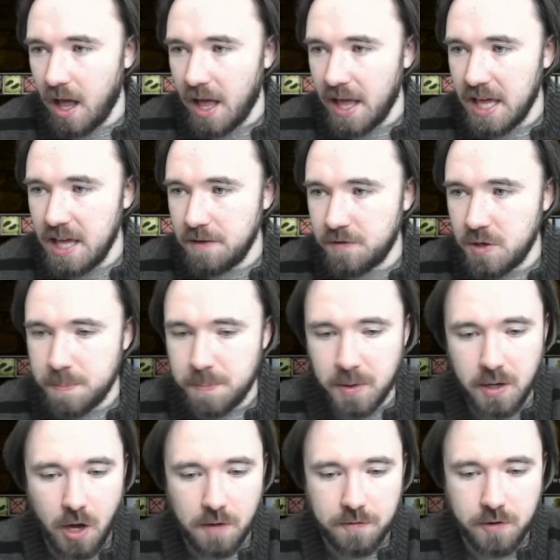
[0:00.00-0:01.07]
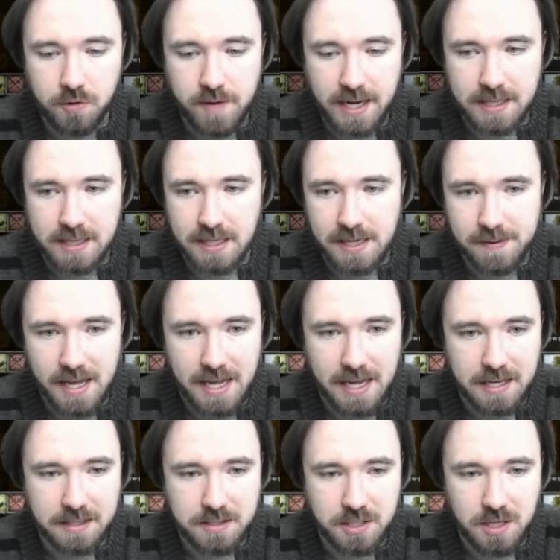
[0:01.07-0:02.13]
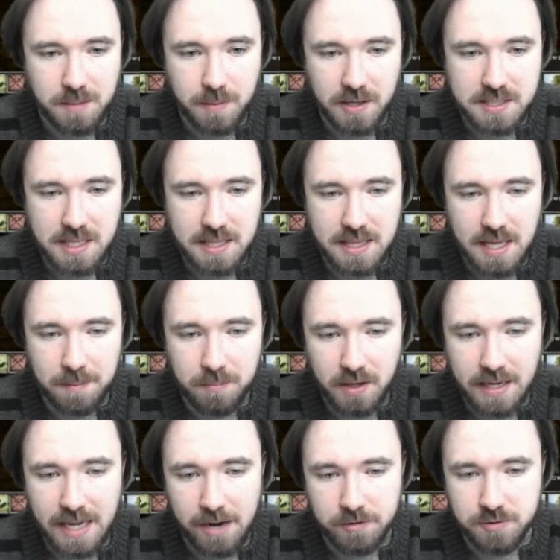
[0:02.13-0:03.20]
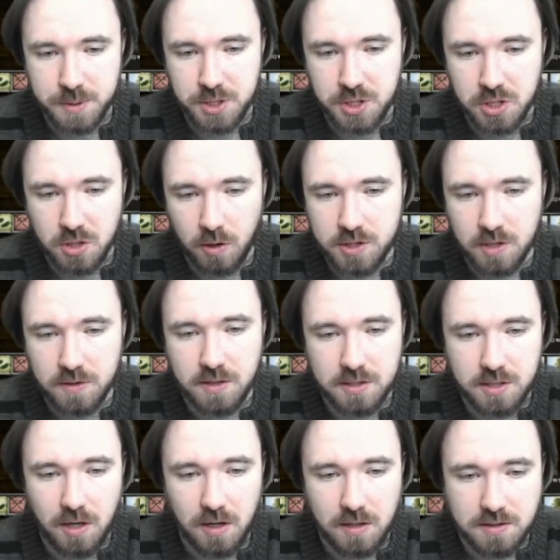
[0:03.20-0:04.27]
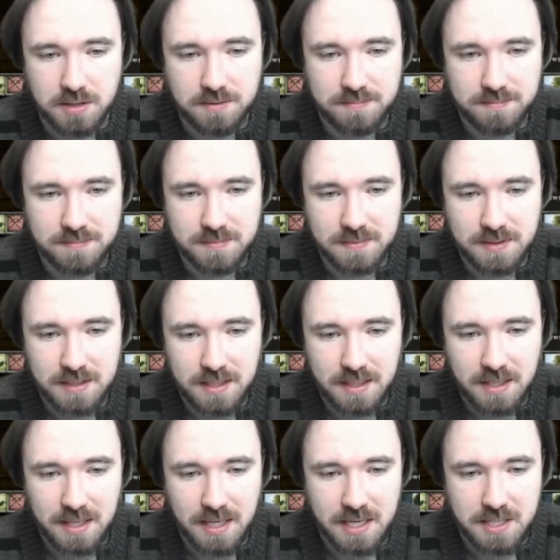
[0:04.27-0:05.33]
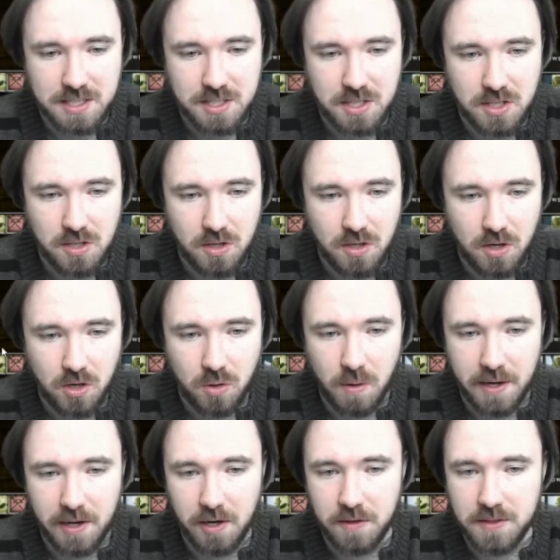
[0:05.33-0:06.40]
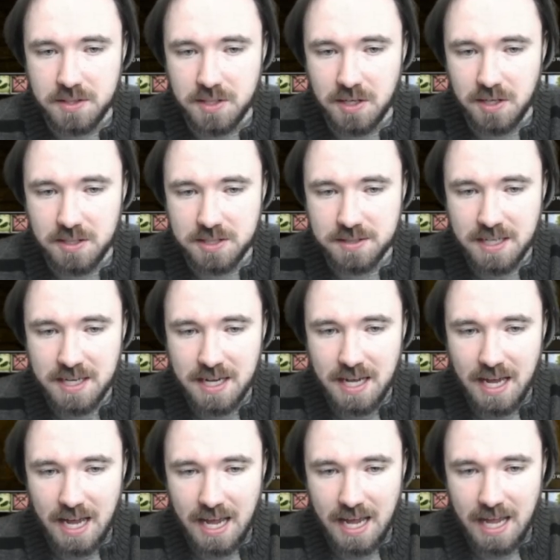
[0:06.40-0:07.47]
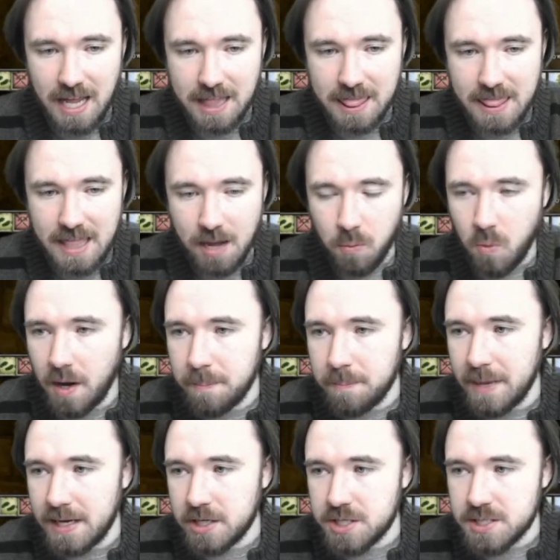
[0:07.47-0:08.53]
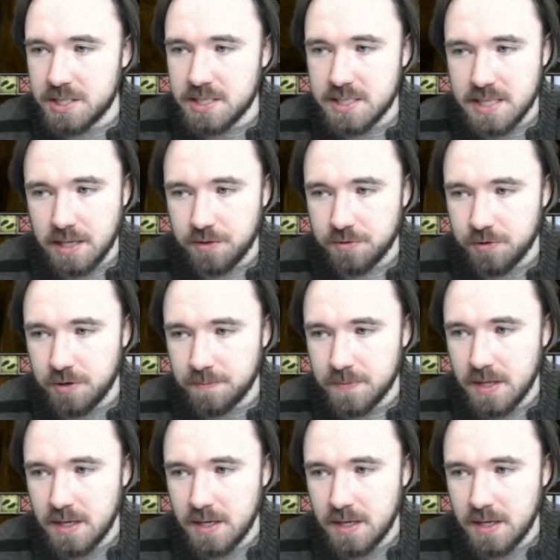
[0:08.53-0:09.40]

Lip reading: If you pull it off correctly, and you might see that my character is not on the dot. Is not quite on the dot. and that wight manages to sneak through.